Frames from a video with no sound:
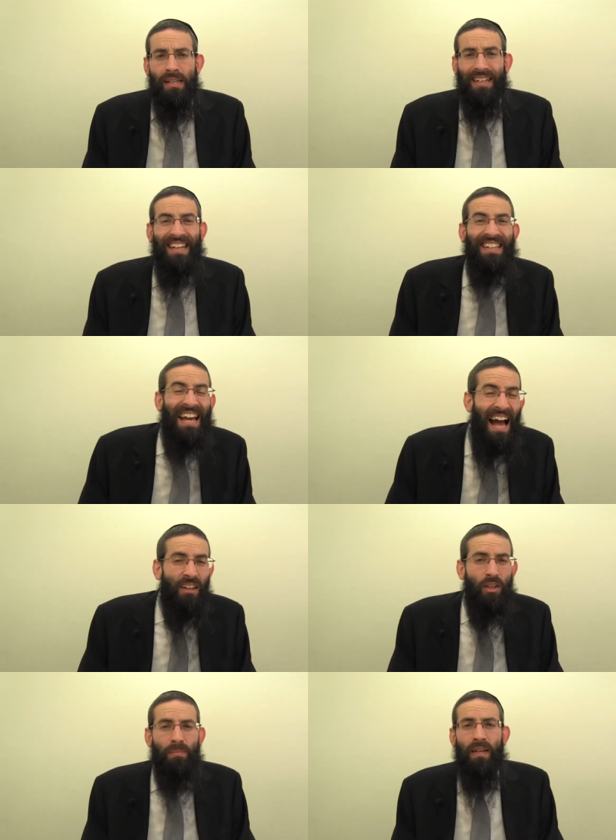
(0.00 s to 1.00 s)
They can
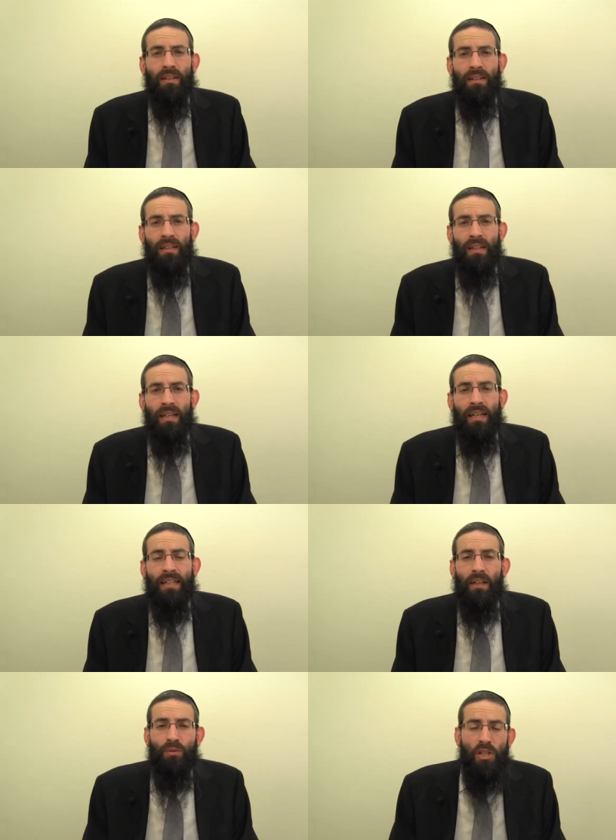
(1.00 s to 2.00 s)
count him in.
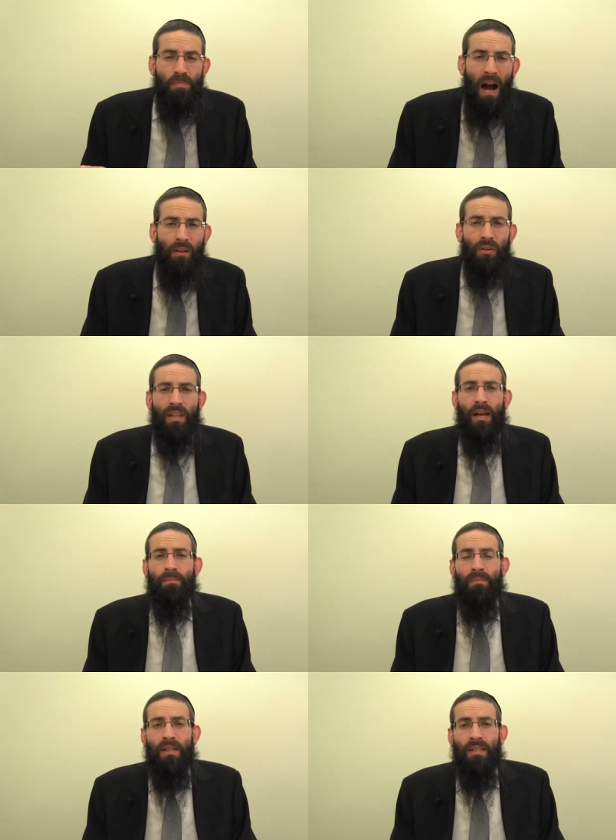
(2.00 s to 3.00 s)
He could respond with
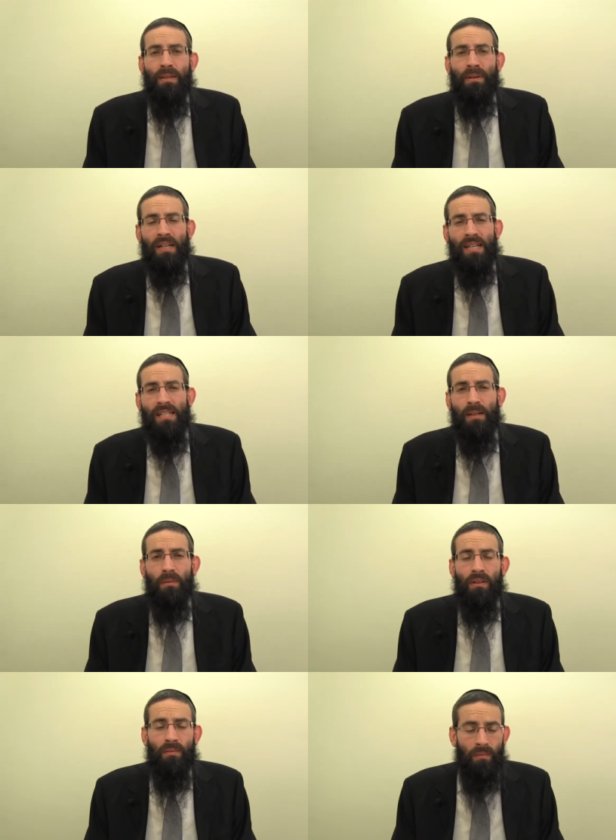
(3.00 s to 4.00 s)
them, the Birchas
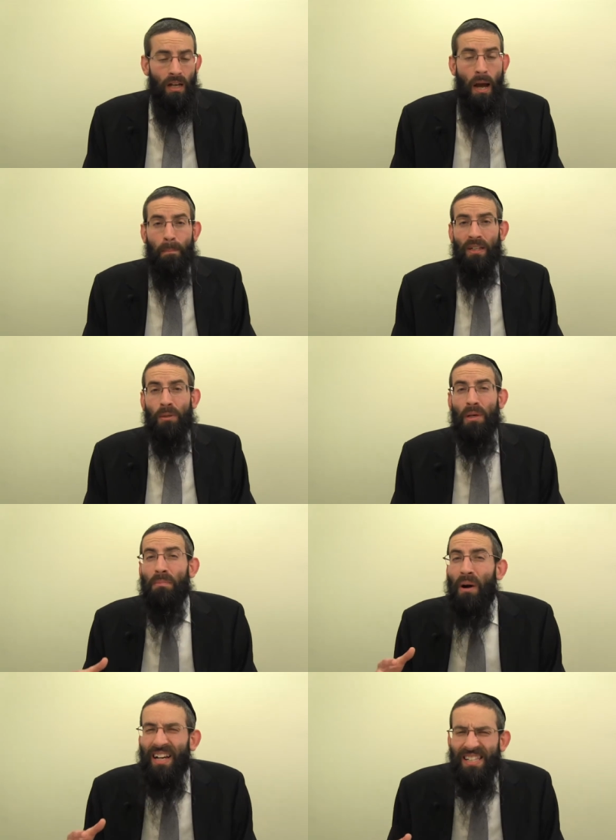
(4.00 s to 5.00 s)
HaZimun. But to be
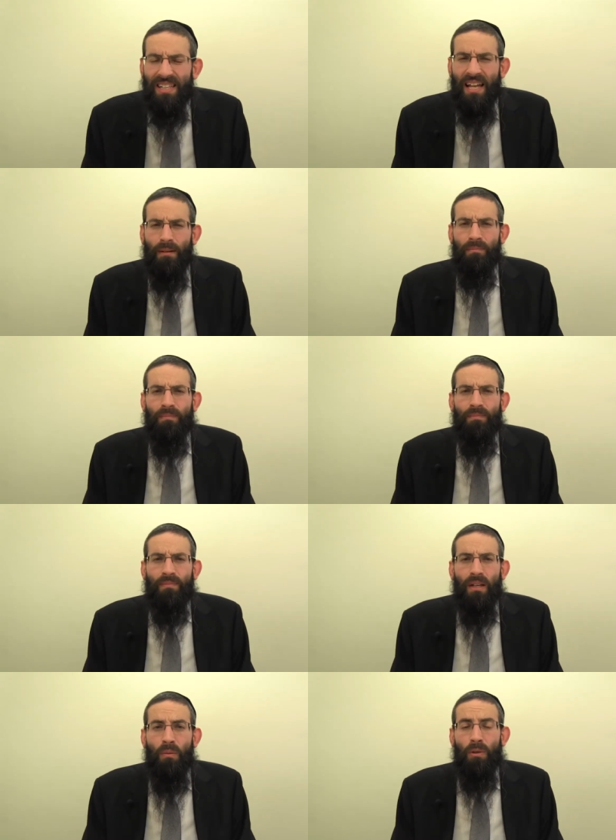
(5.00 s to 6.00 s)
mighty them
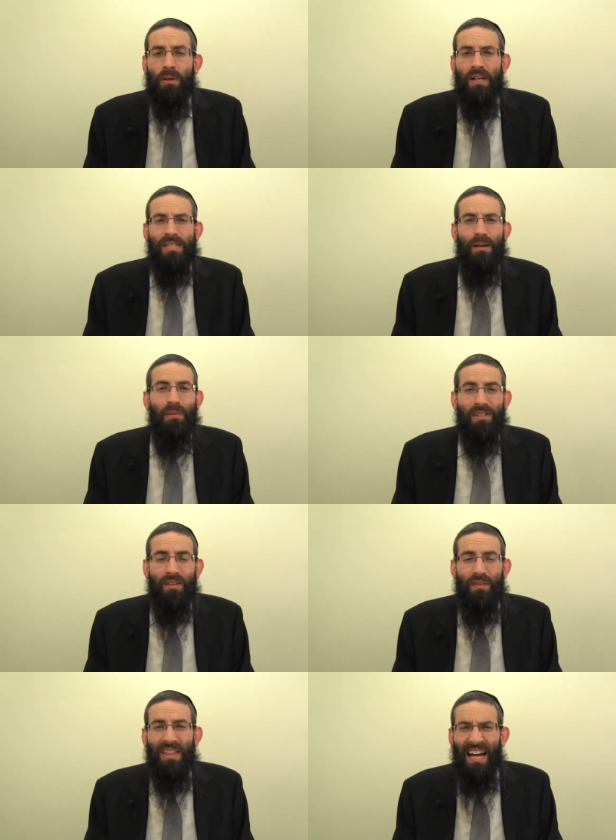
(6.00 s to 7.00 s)
with Birchas
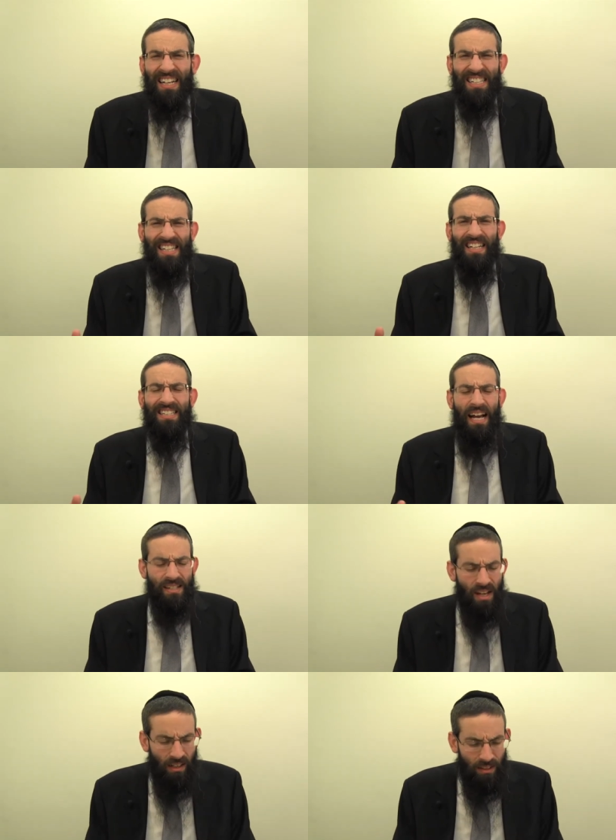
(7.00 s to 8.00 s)
HaMazon, for that he needs to eat a
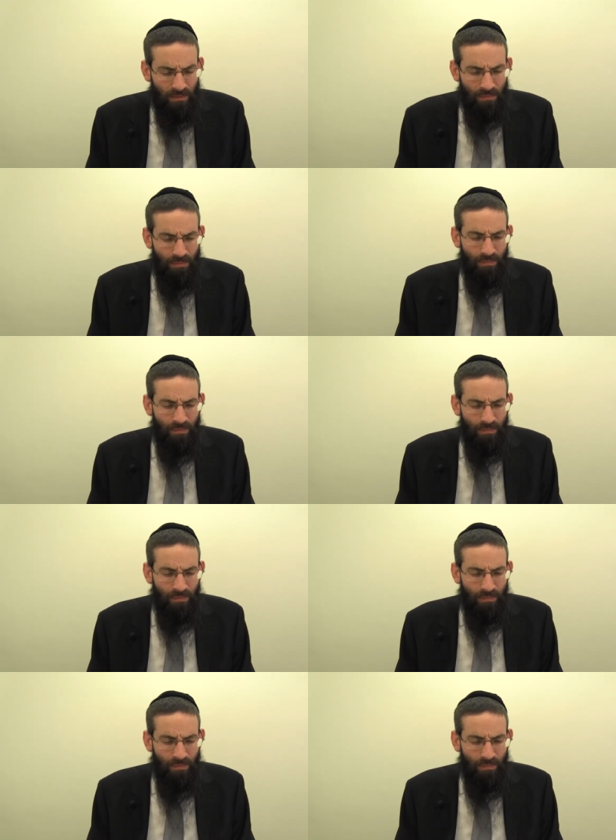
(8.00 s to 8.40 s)
Kezayis Dagon.